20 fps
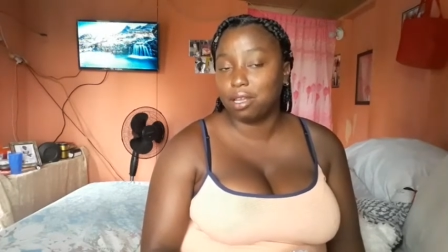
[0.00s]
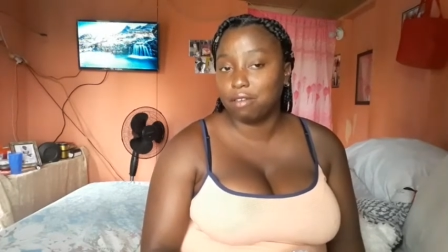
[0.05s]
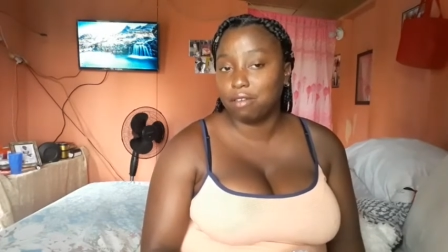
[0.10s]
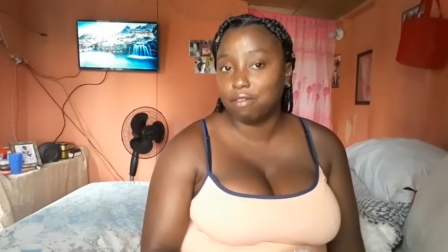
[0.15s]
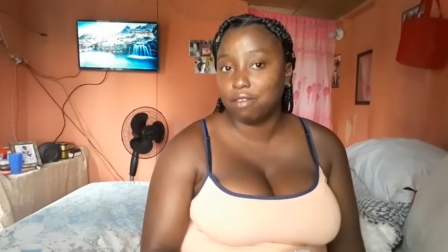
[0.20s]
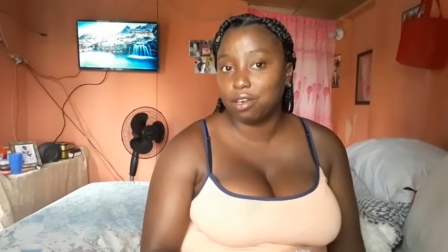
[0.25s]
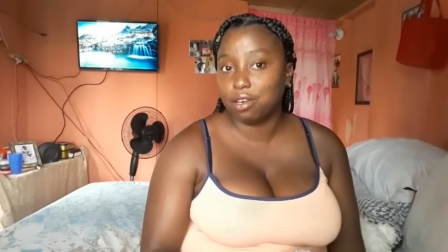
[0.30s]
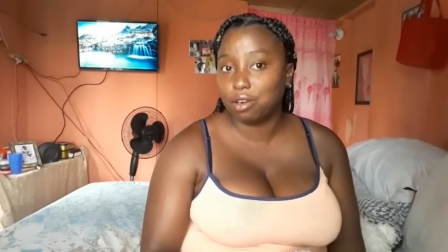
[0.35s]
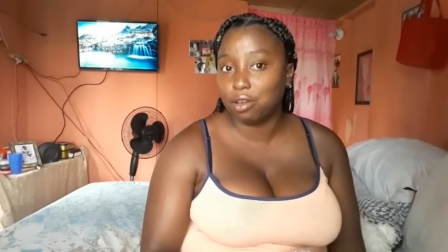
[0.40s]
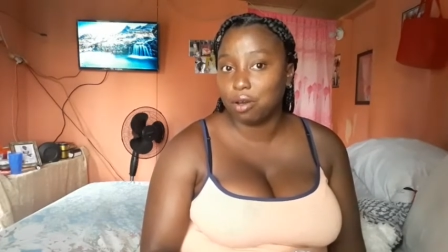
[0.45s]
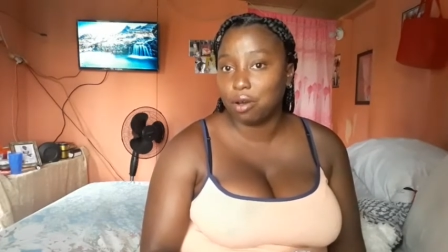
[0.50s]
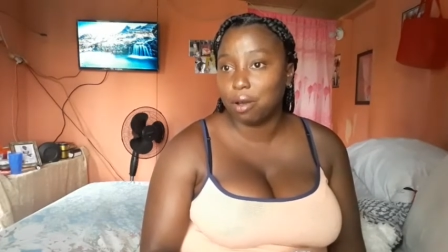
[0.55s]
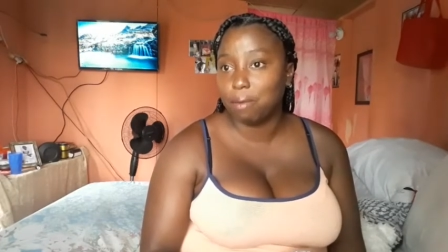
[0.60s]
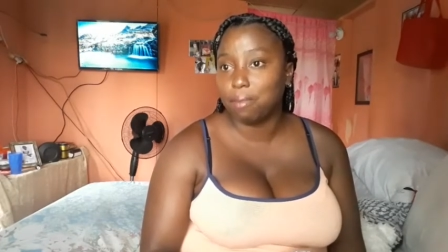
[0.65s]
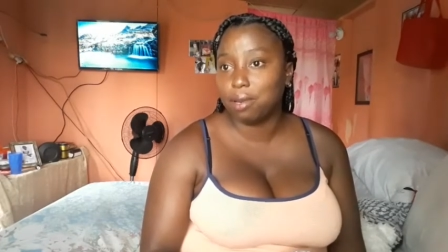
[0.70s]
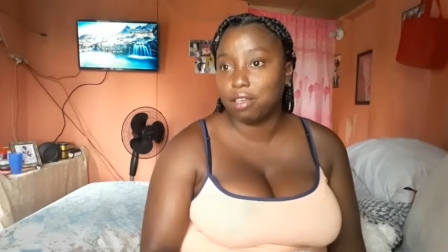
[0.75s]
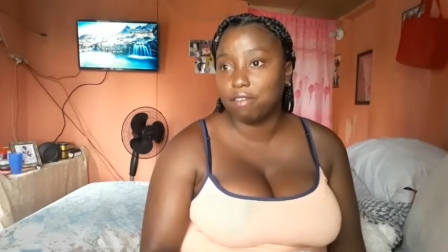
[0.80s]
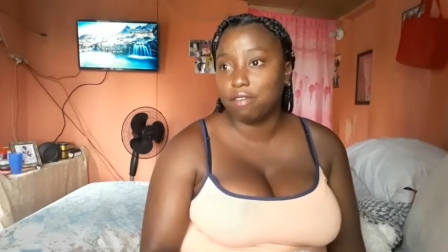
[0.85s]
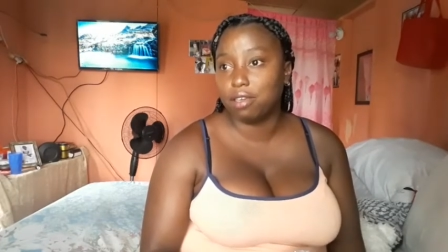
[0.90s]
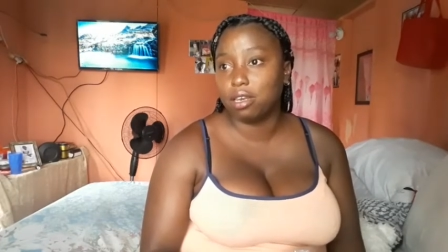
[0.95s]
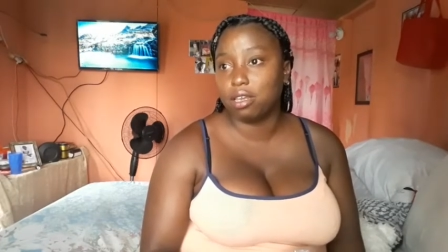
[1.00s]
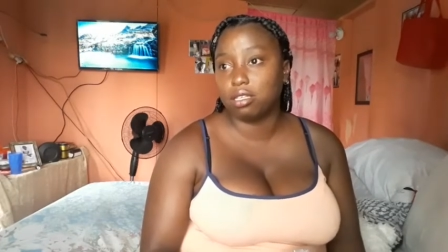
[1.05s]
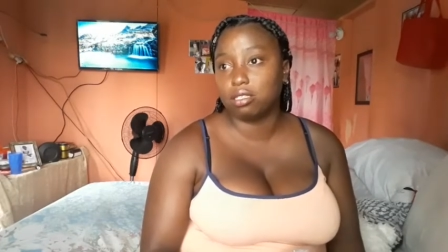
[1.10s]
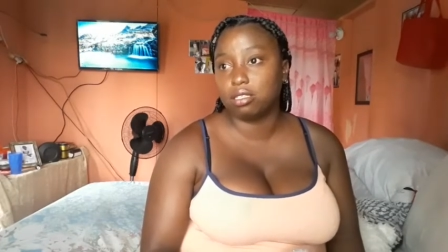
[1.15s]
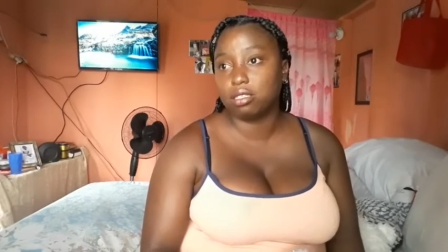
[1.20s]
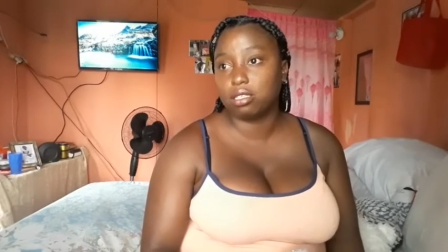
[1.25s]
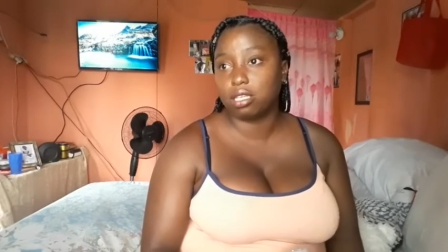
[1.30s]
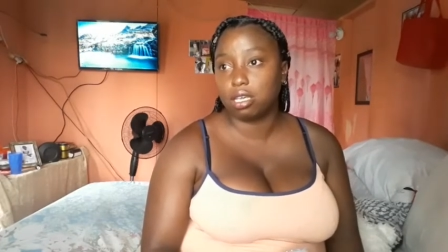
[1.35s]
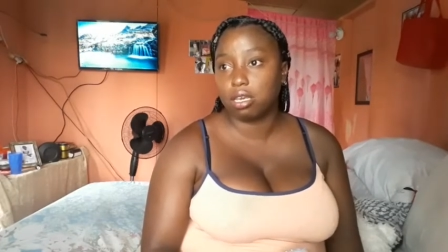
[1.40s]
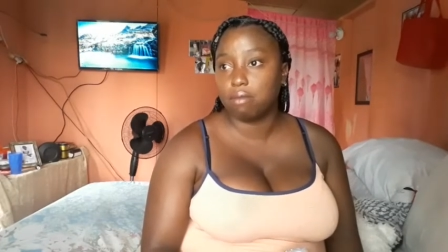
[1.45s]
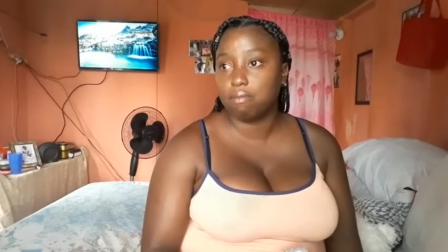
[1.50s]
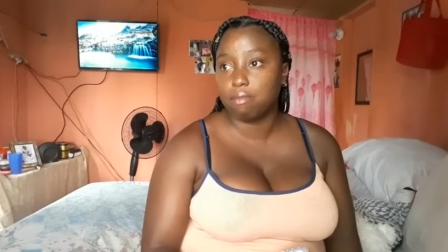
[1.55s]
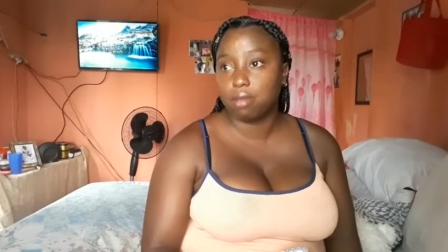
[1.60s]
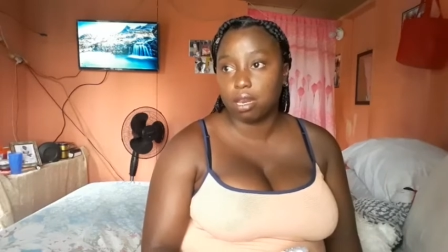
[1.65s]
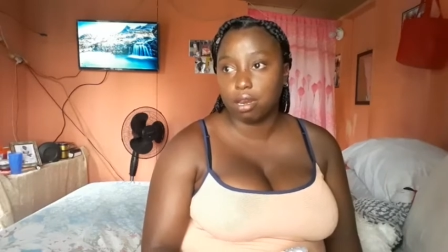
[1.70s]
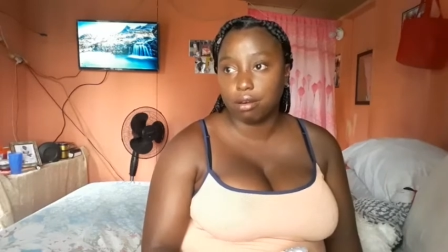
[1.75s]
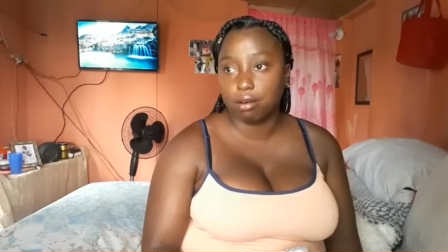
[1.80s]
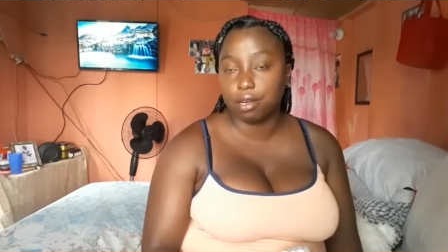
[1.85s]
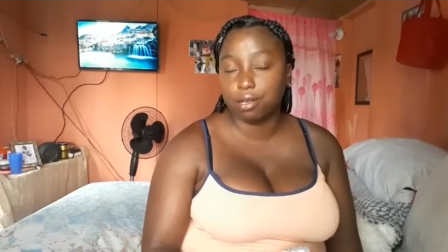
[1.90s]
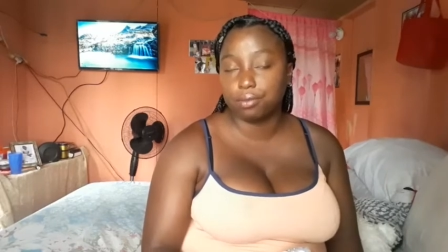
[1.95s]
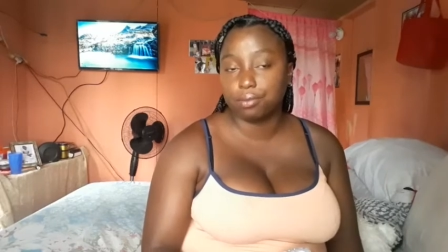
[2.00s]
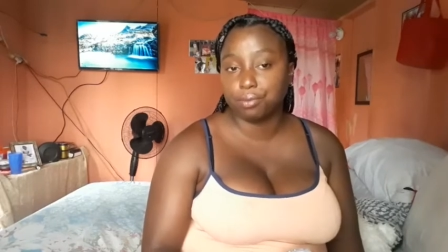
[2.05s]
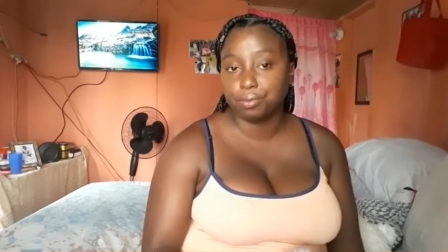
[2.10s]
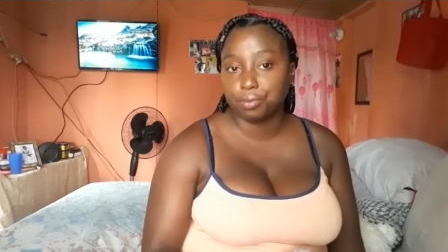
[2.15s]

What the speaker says: living now? I'm living in St. Mary.